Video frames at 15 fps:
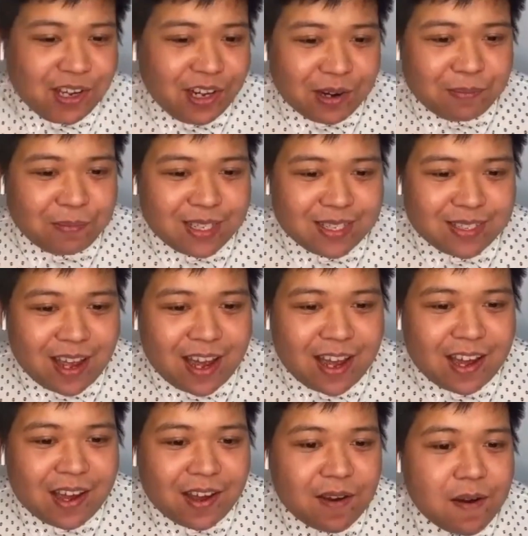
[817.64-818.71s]
in your
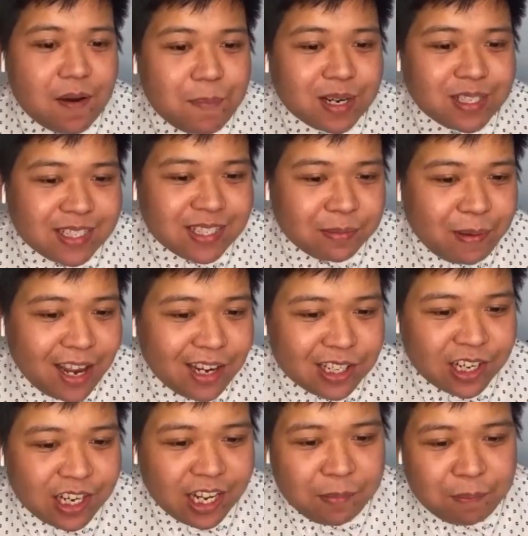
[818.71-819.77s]

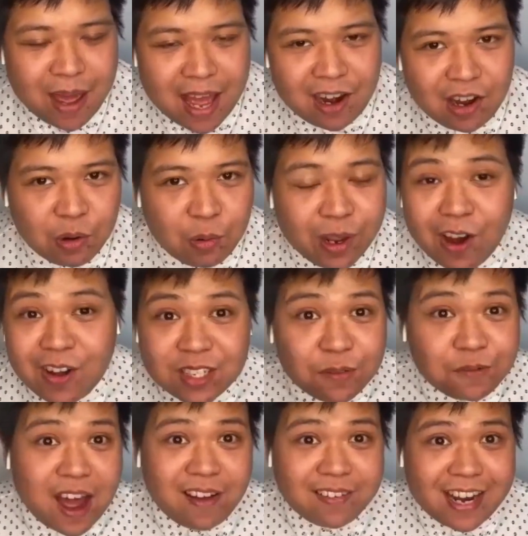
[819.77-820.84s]
participation in Mello, we also
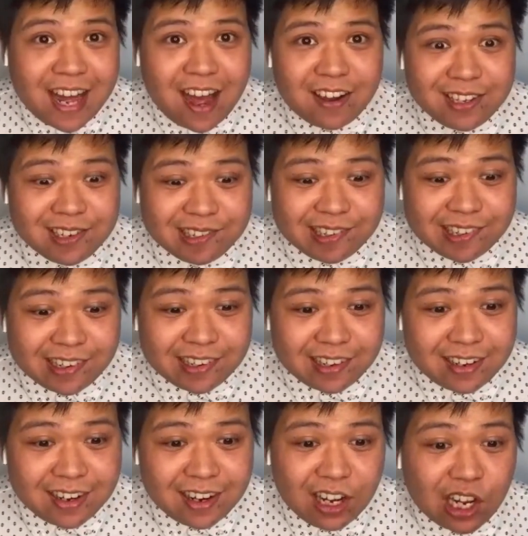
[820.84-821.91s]
found out
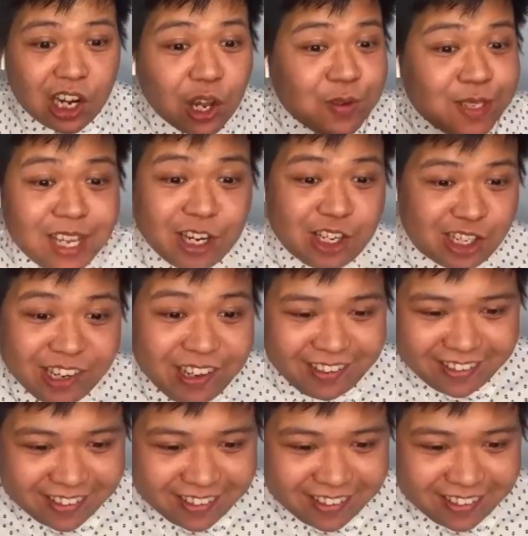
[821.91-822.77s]
you're closing a show.